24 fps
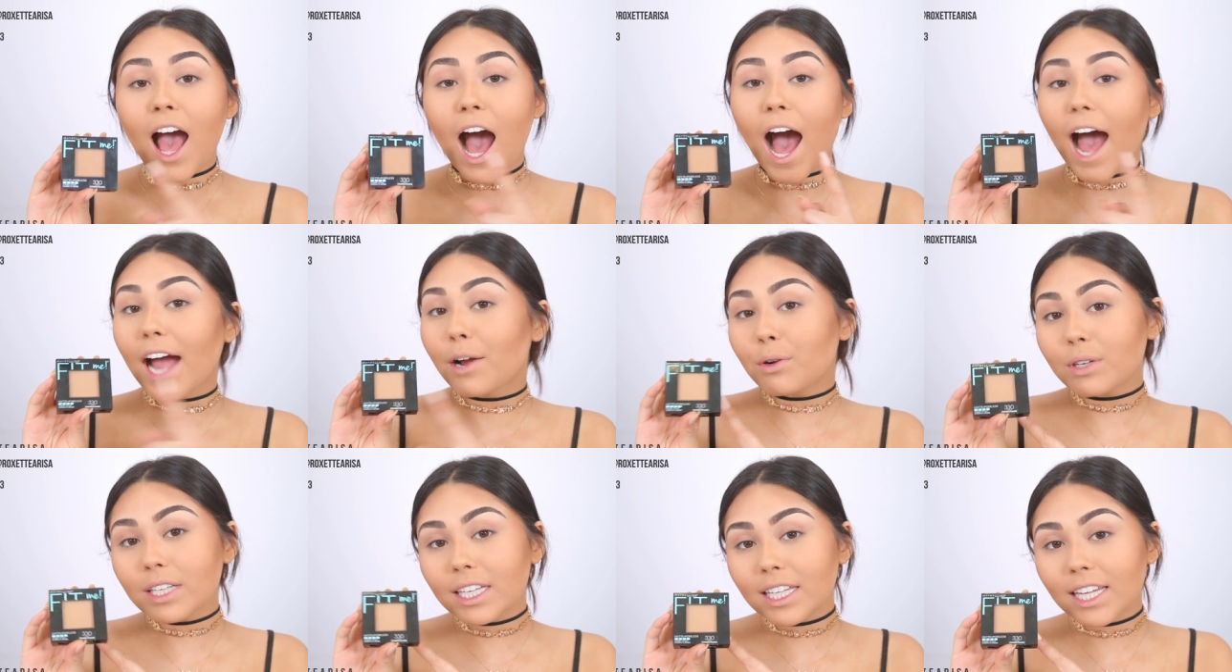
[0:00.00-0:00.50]

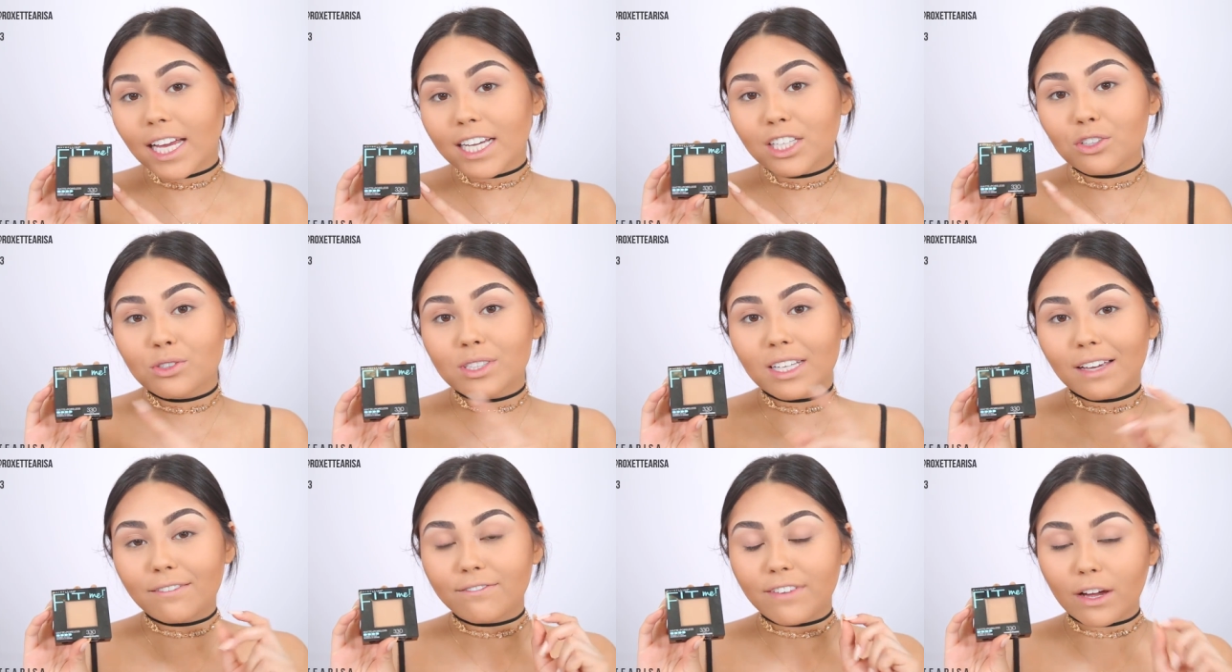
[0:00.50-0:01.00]
I really like
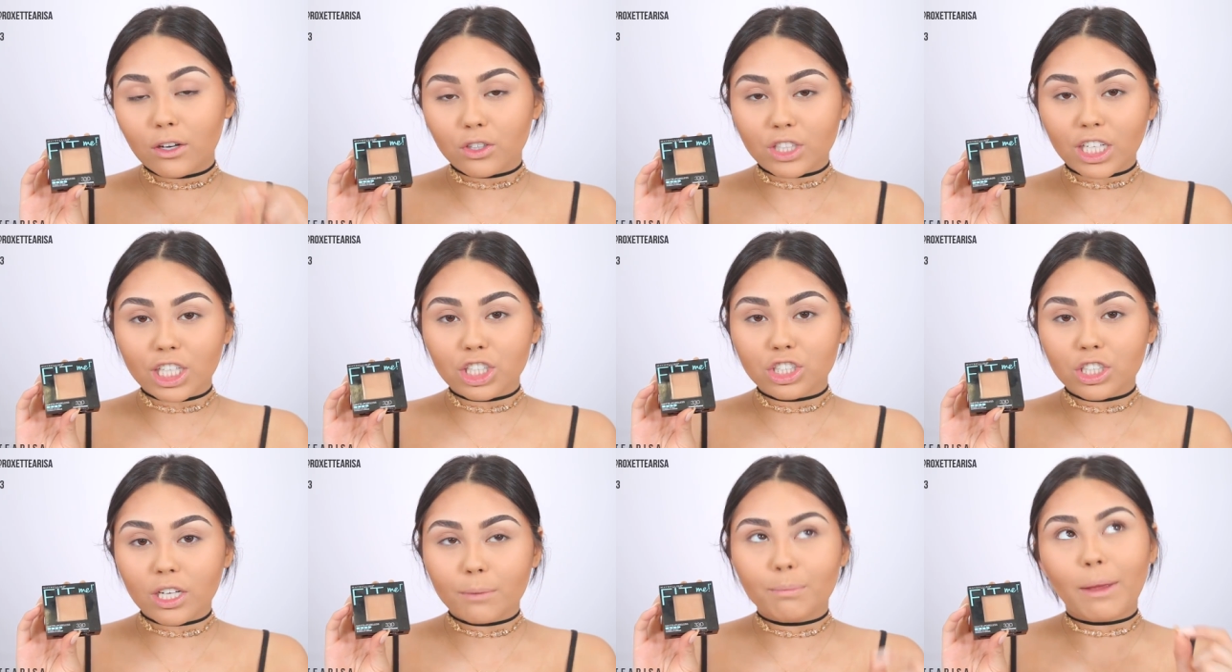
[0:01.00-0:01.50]
using
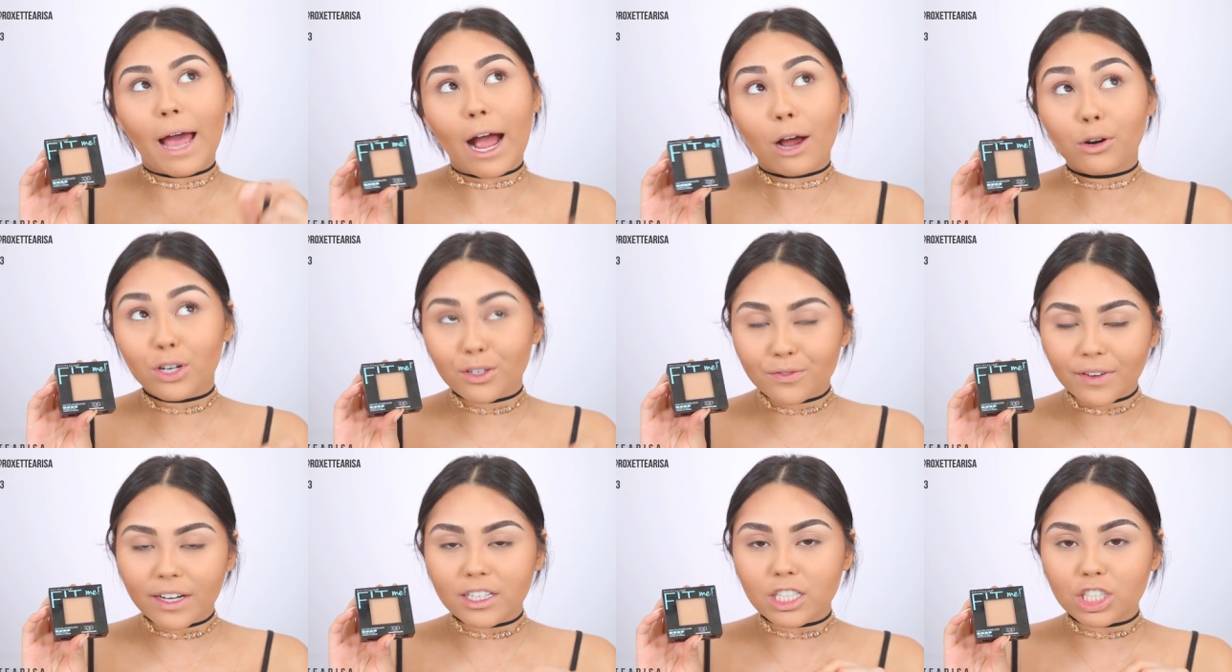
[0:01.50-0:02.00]

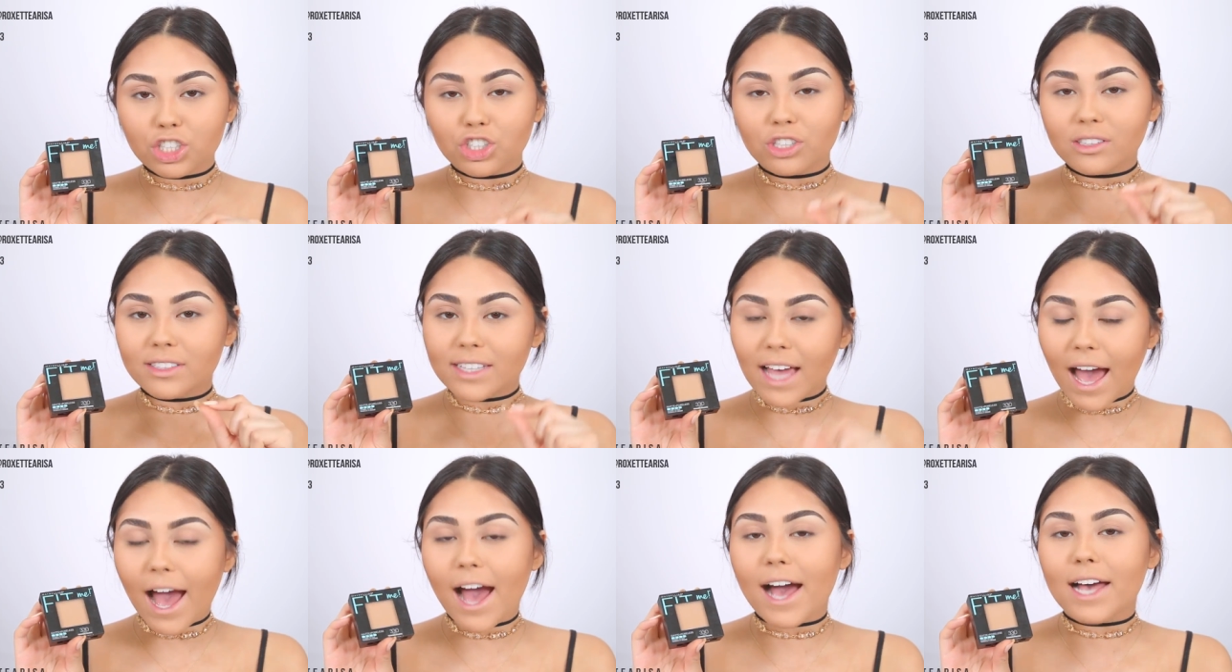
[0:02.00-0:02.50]
powder
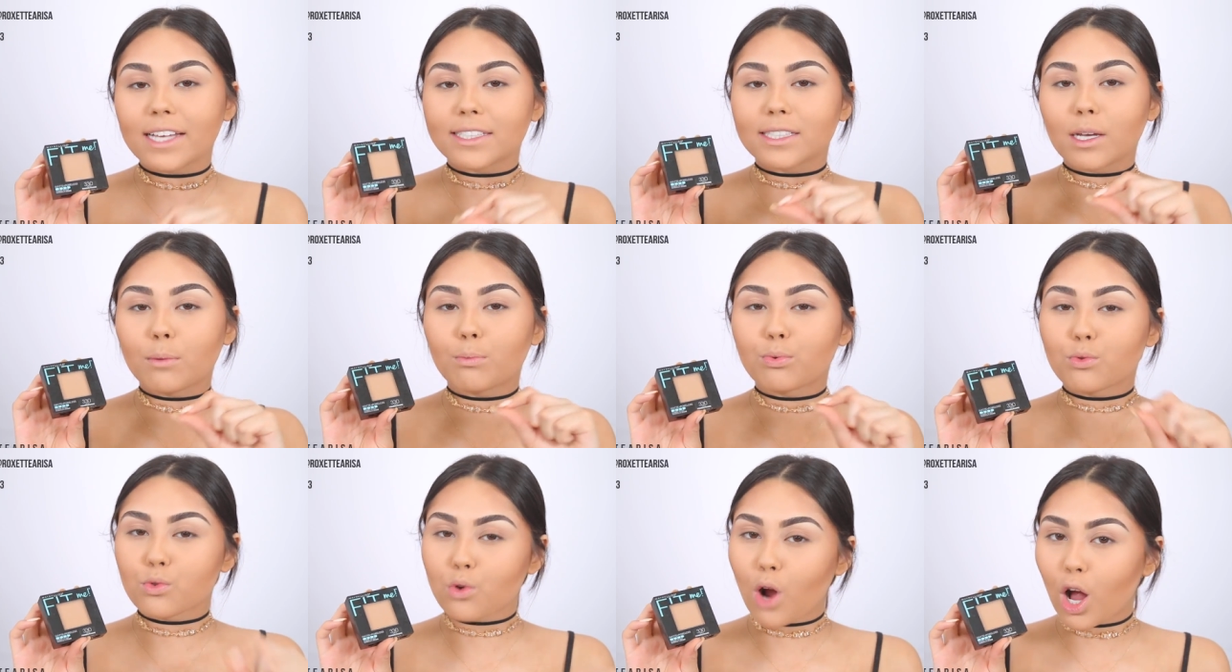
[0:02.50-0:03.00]
foundations as
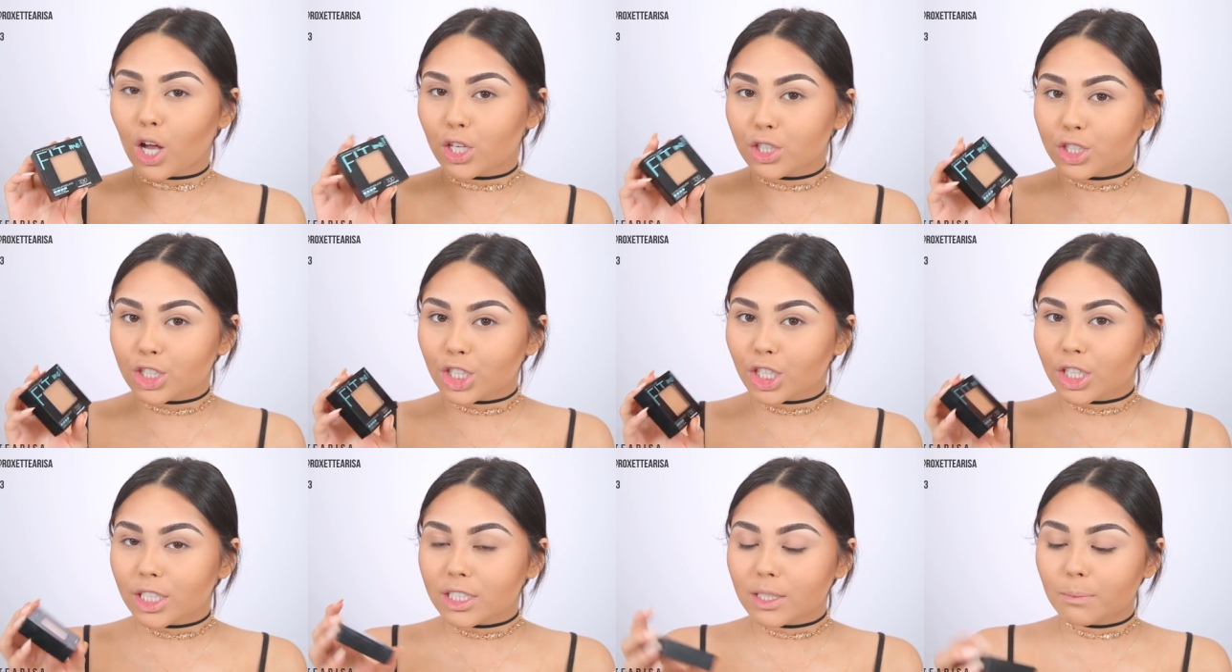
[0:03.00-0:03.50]

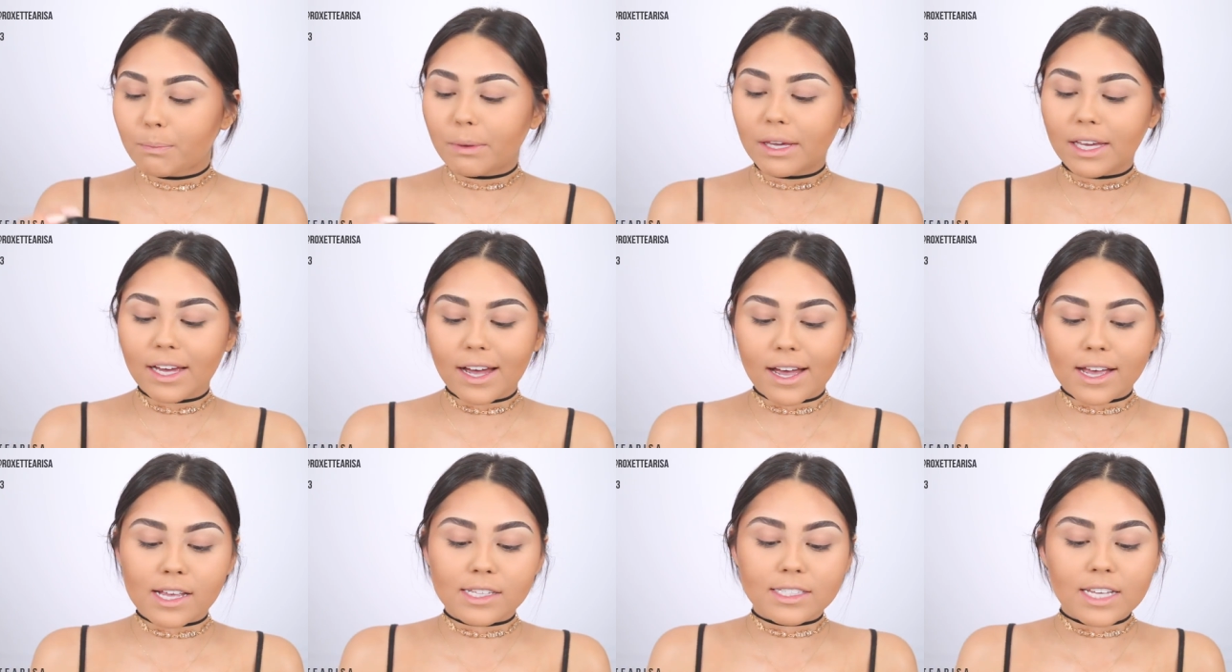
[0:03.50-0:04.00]
bronzers
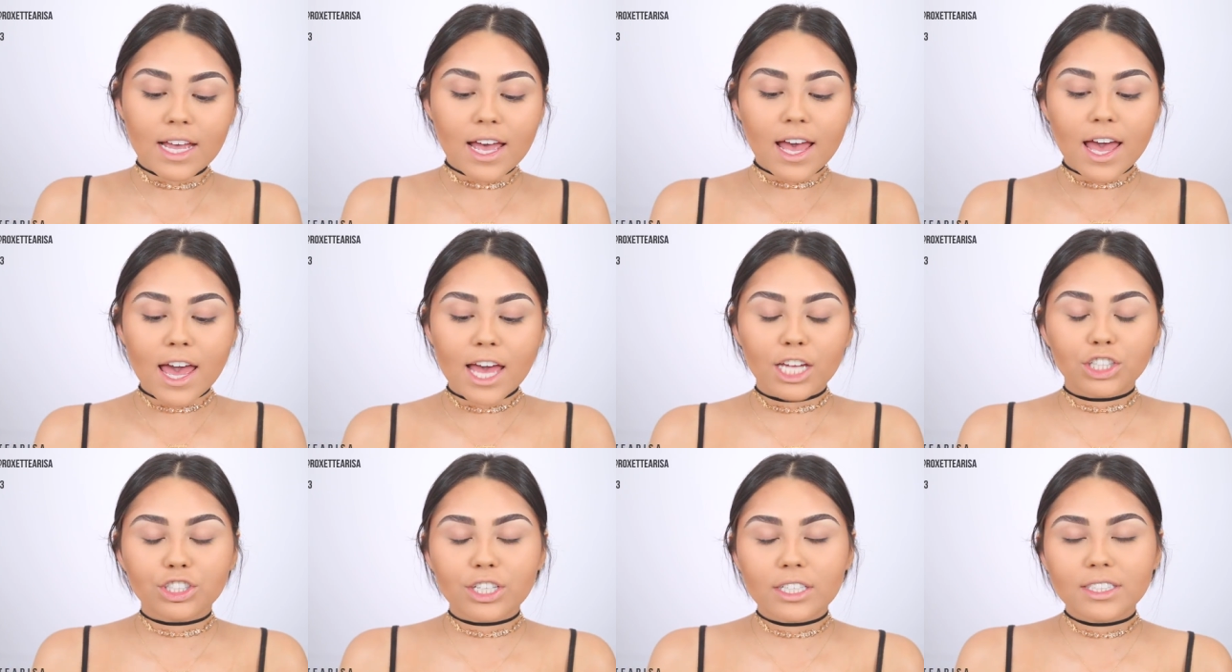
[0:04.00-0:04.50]
because
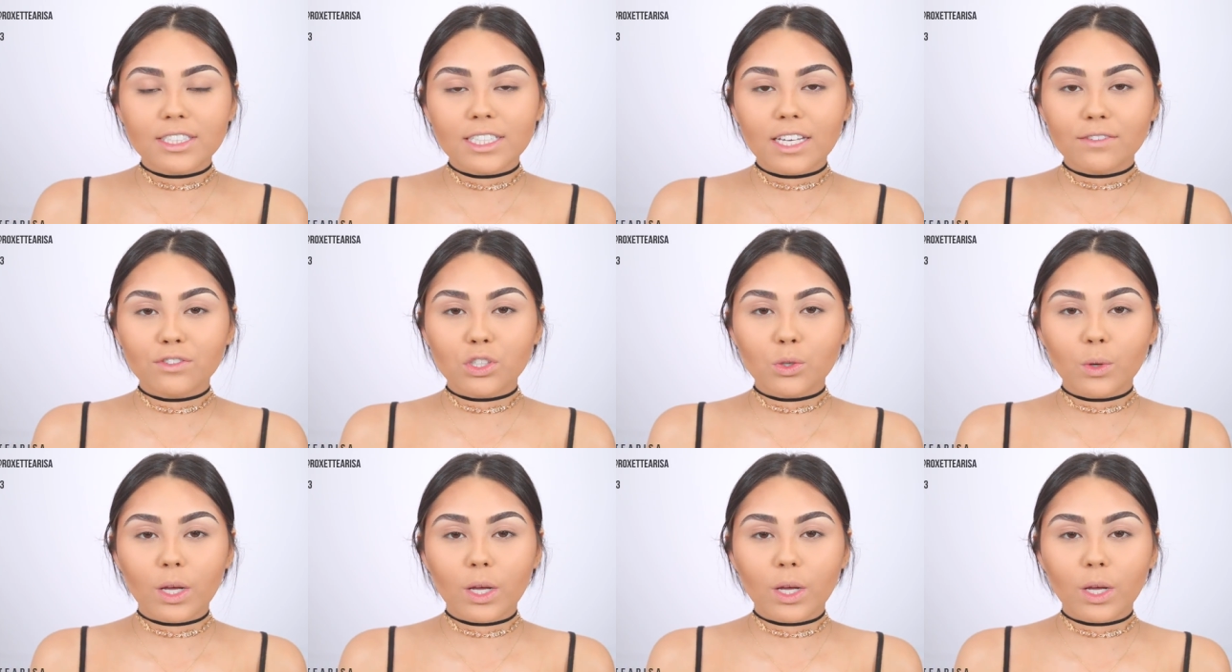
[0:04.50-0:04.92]
it just gives